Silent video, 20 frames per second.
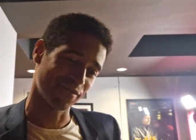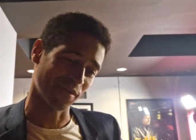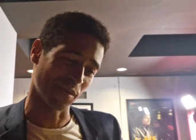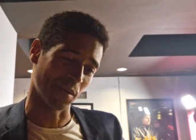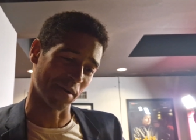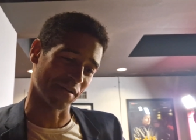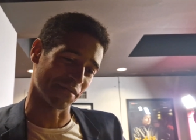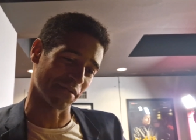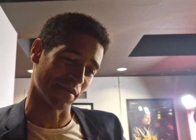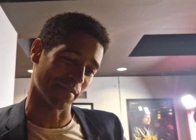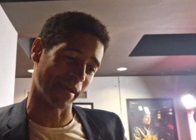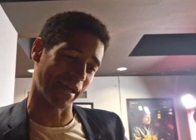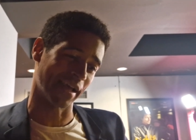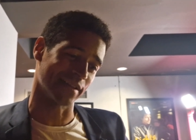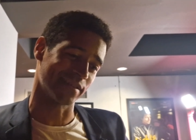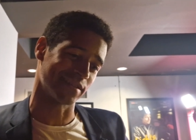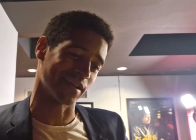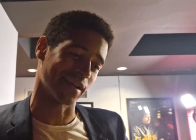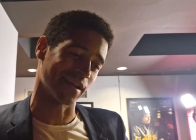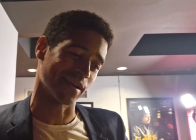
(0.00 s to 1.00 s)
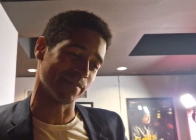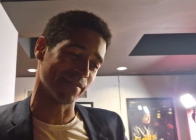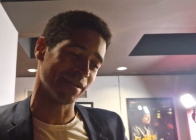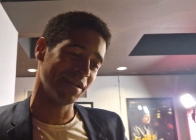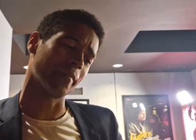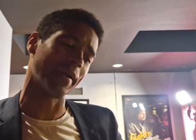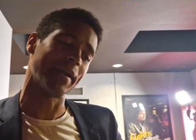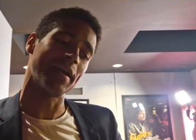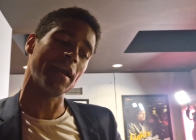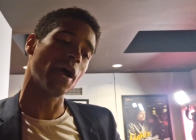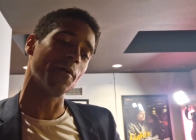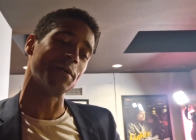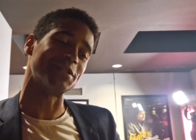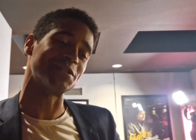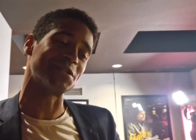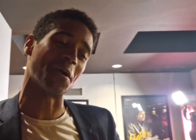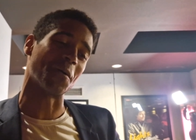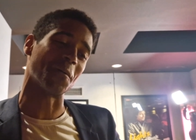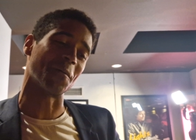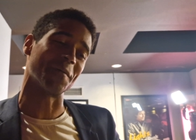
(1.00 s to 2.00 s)
for want of a better term. But no,
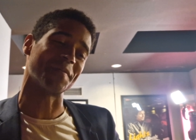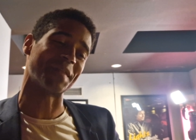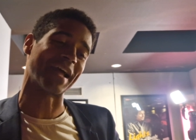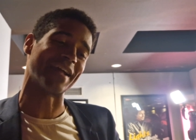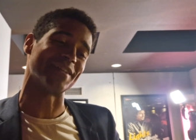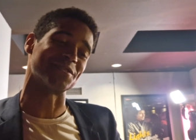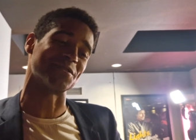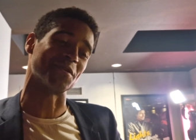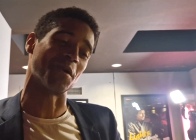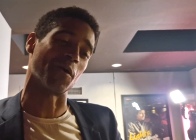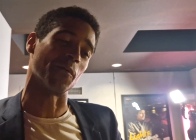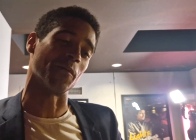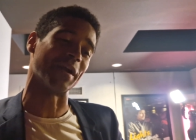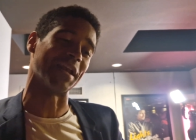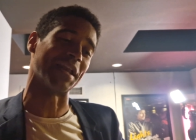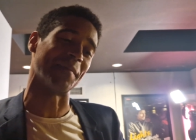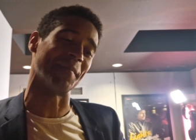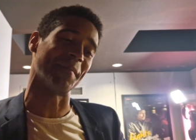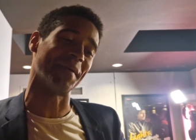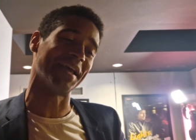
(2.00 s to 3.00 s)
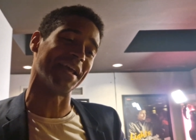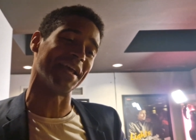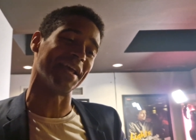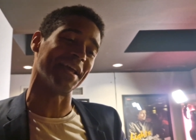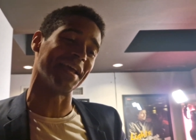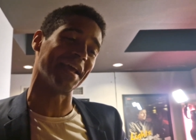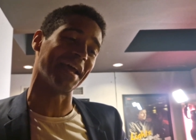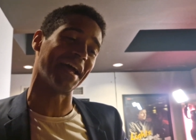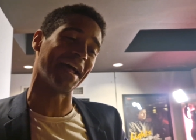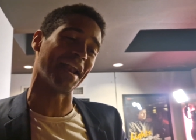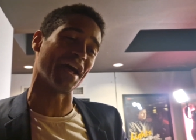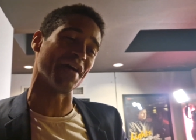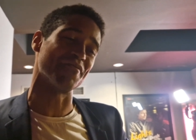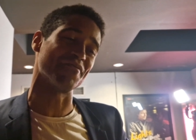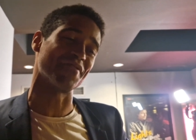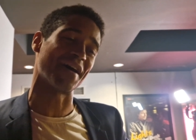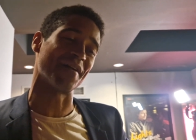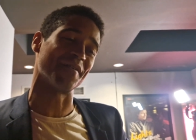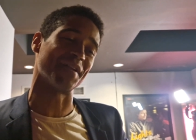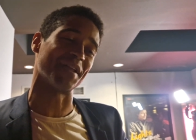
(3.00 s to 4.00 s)
that's not really me, and I
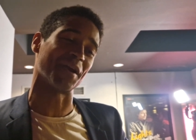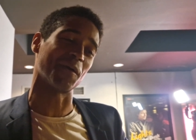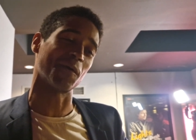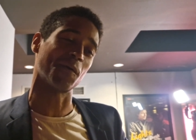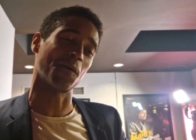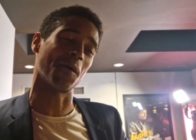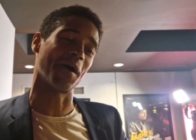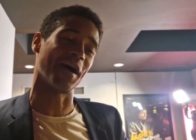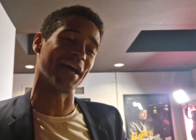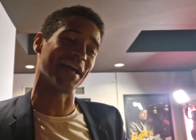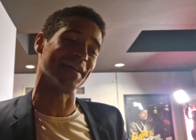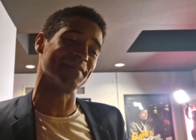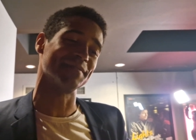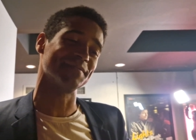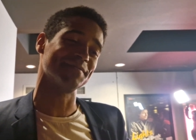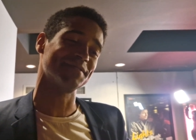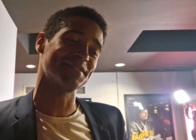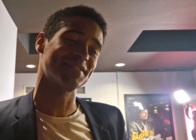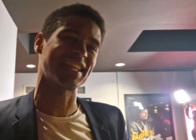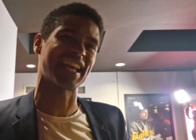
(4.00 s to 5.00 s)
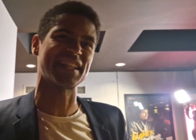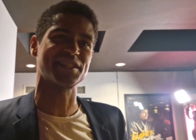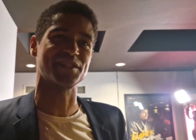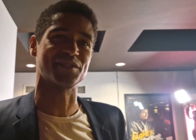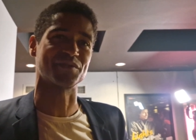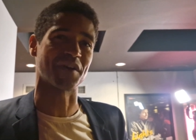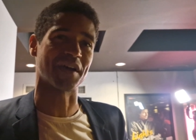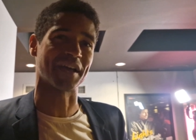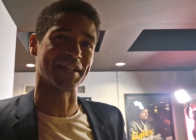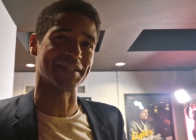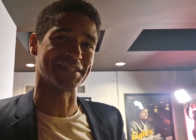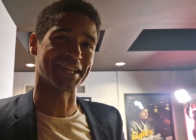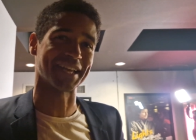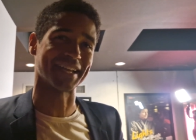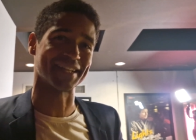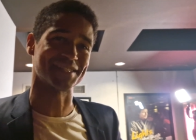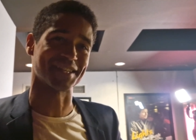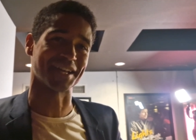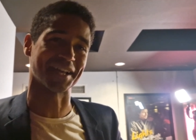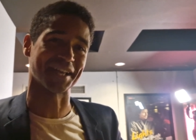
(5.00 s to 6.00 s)
found it quite satisfying to
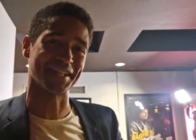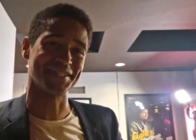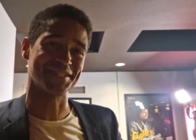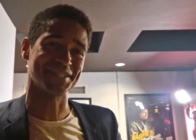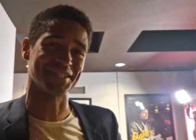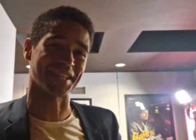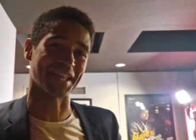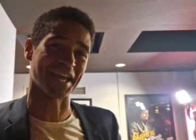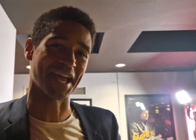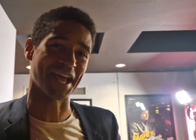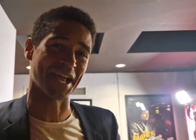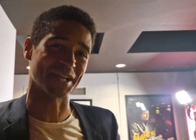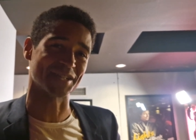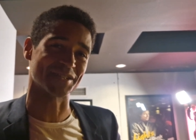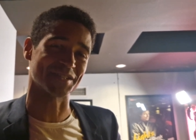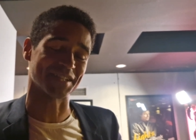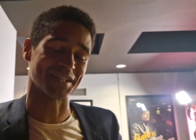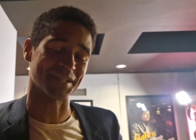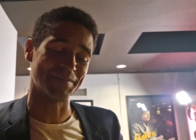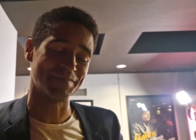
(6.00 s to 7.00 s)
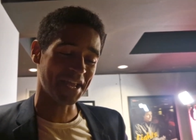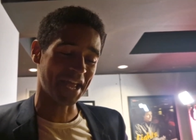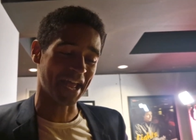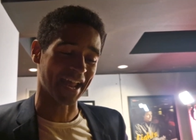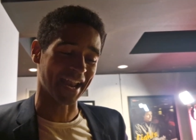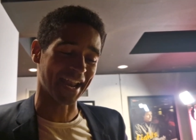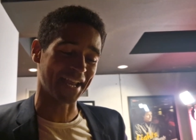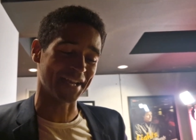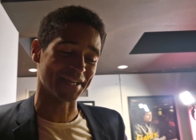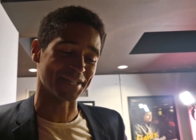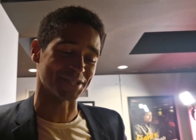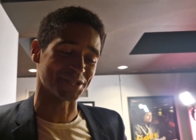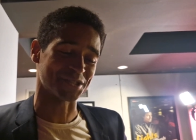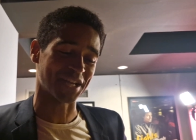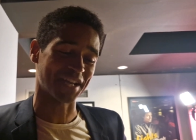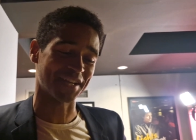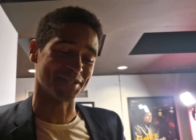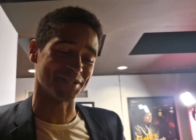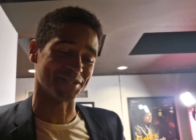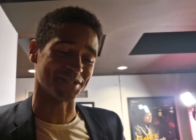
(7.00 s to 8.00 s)
get stuck into that, actually. Yeah, it had its
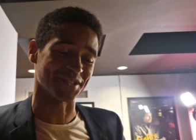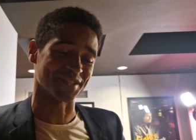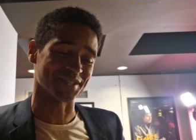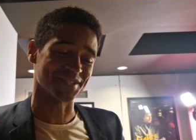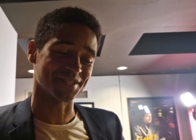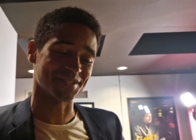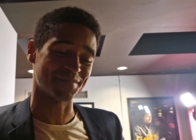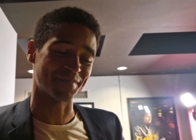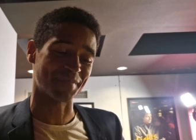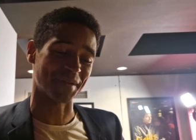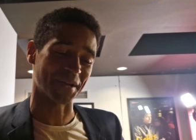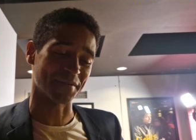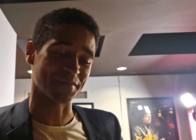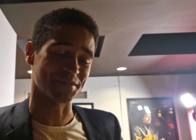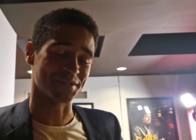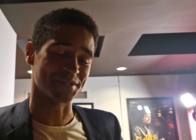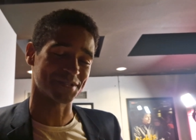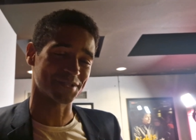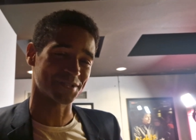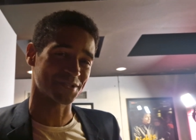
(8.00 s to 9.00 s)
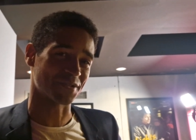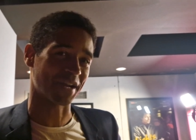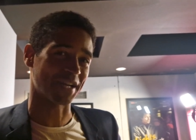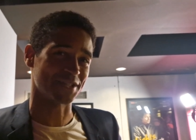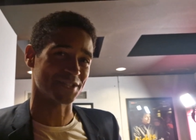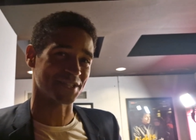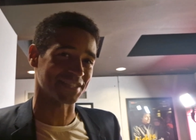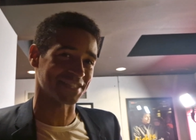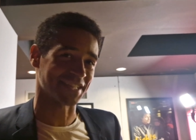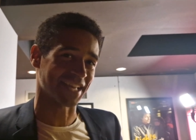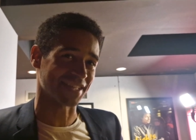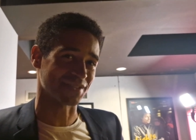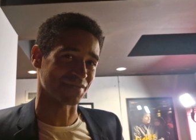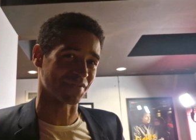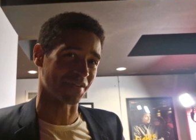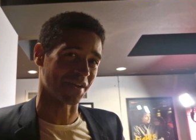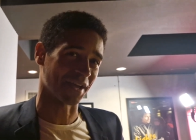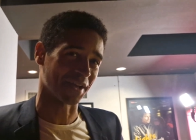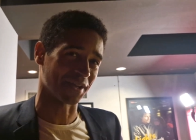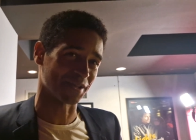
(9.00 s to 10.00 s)
challenges, but it was strangely
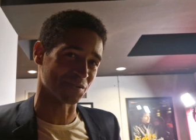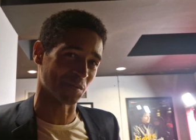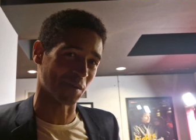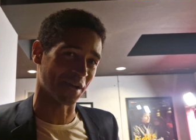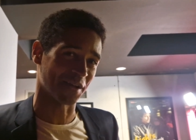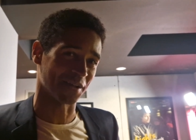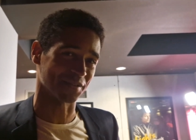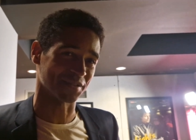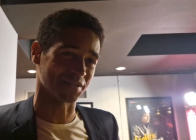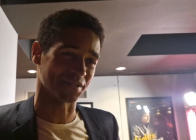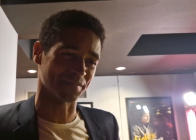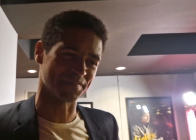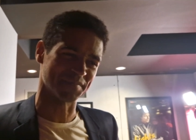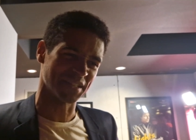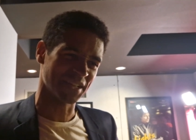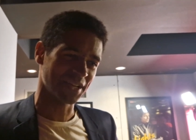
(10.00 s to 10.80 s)
satisfying as well to